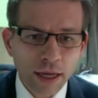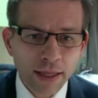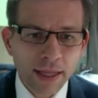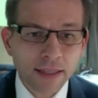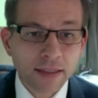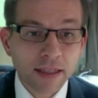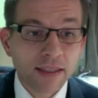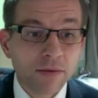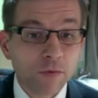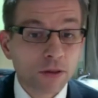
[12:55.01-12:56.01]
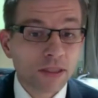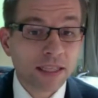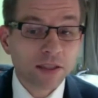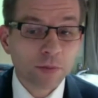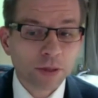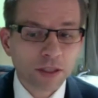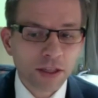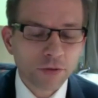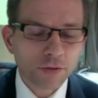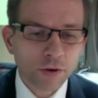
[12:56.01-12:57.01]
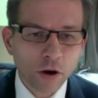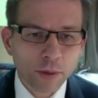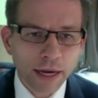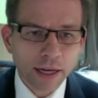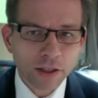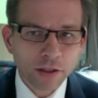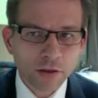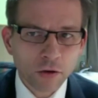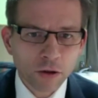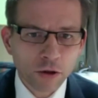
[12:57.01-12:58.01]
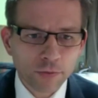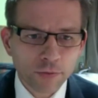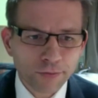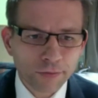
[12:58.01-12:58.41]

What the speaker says: that is then what tends to protect you from complications long term.